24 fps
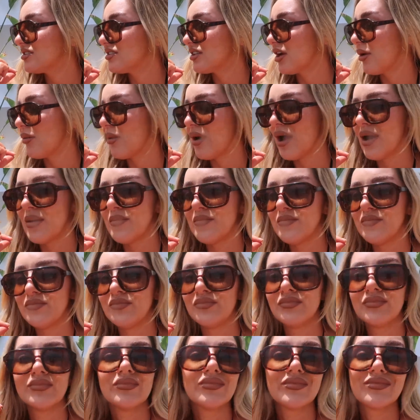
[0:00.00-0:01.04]
So
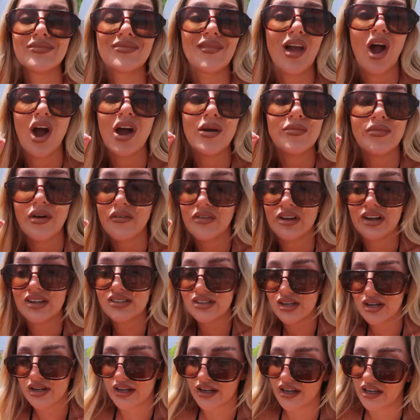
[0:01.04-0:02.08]
I'm very
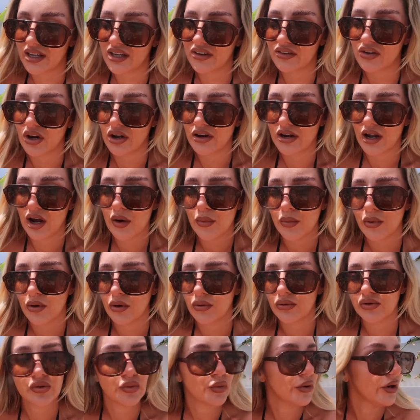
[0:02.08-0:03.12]
excited. I've got an
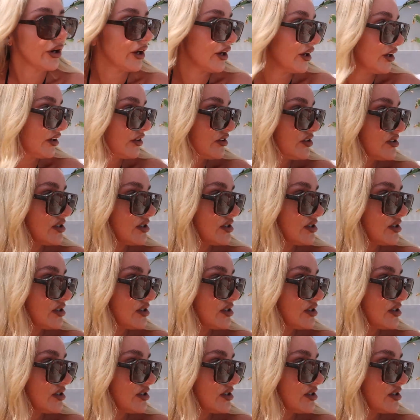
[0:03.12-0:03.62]
Aperol spritz.